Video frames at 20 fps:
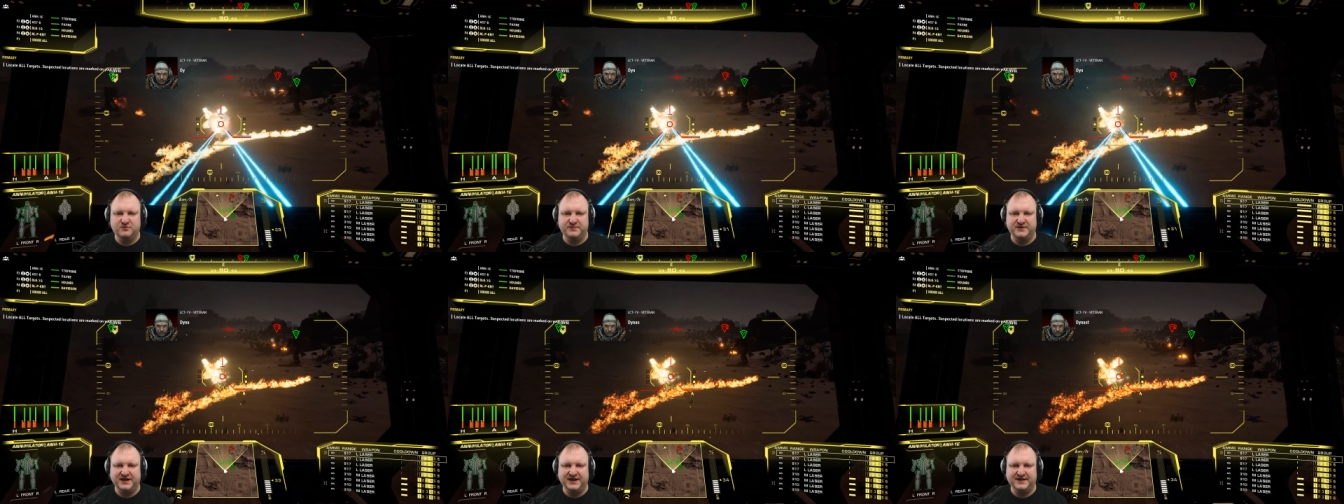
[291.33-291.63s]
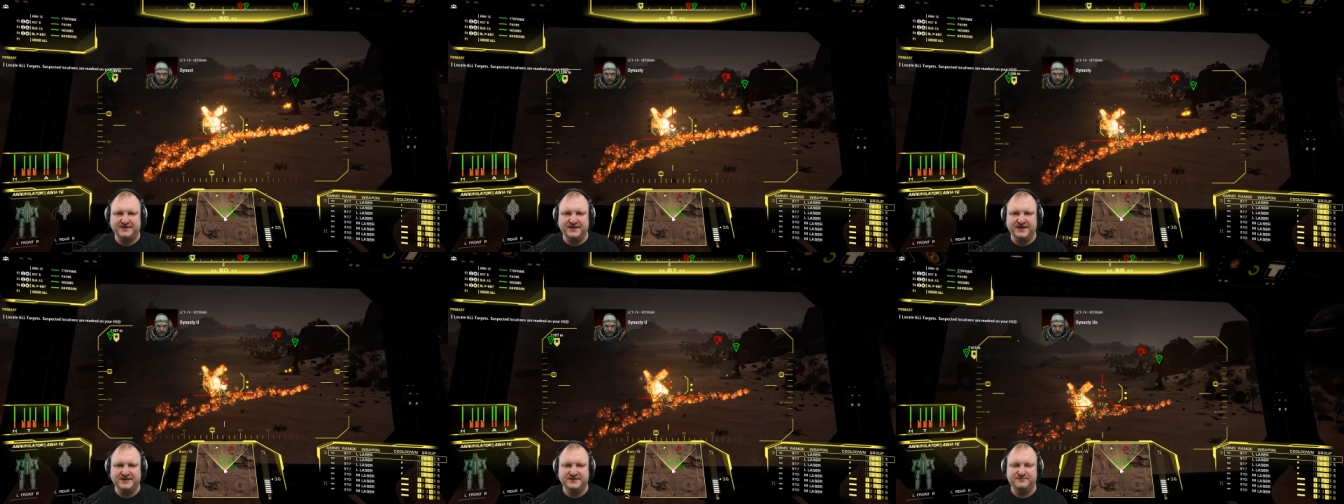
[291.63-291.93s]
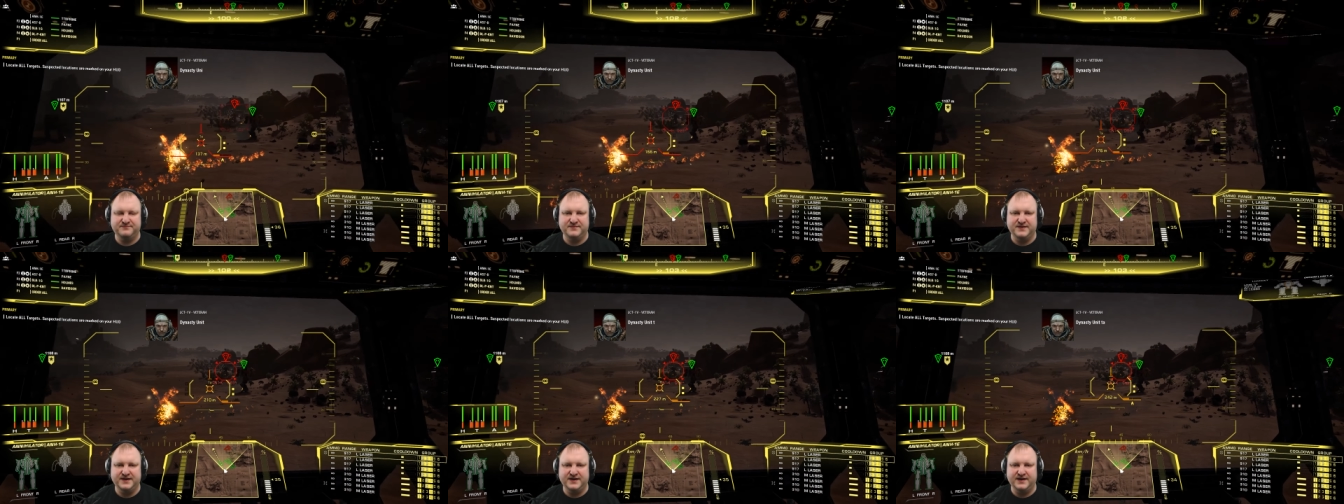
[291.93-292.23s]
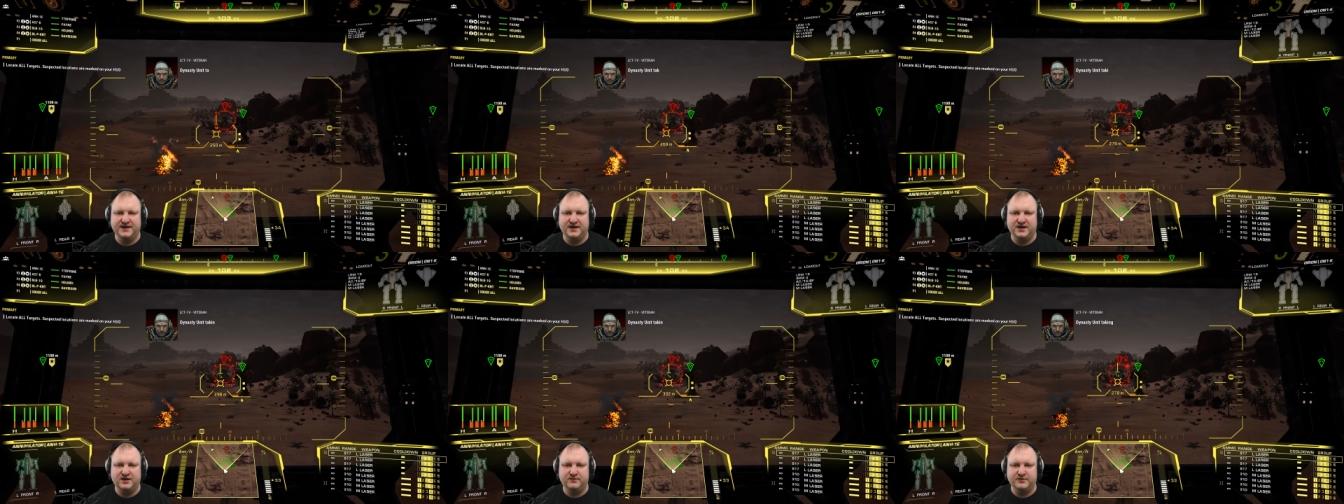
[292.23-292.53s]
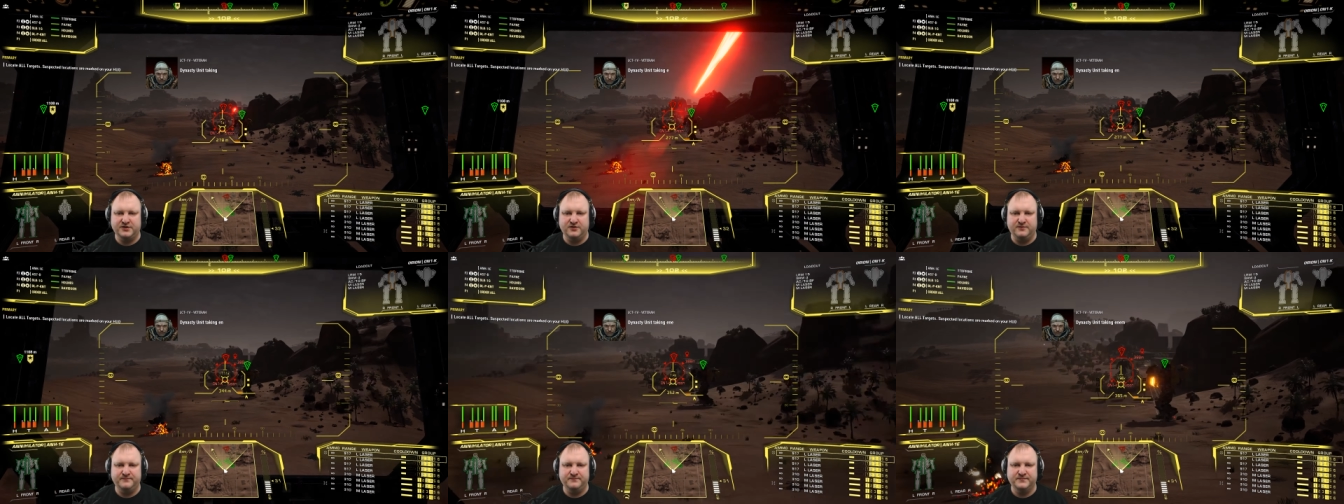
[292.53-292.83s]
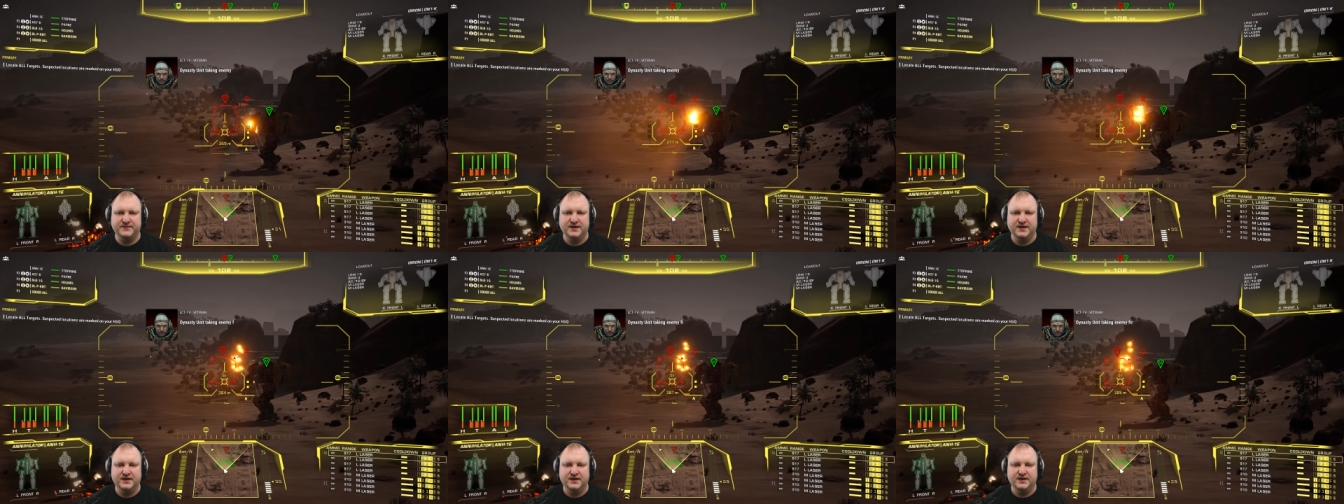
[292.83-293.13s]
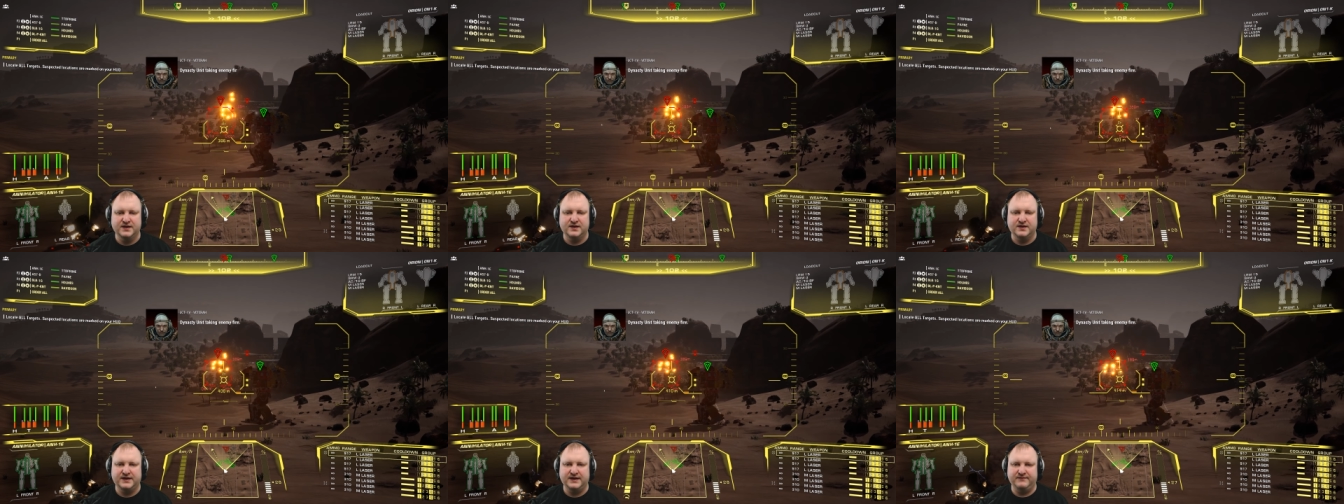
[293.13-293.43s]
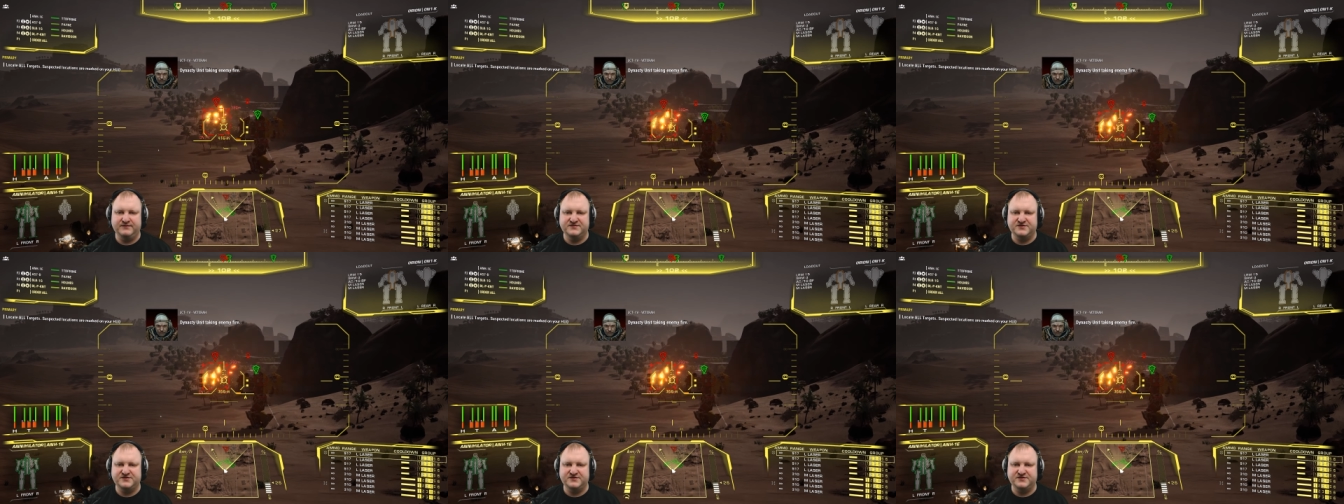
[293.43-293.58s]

Don't be like that. There we go. Okay,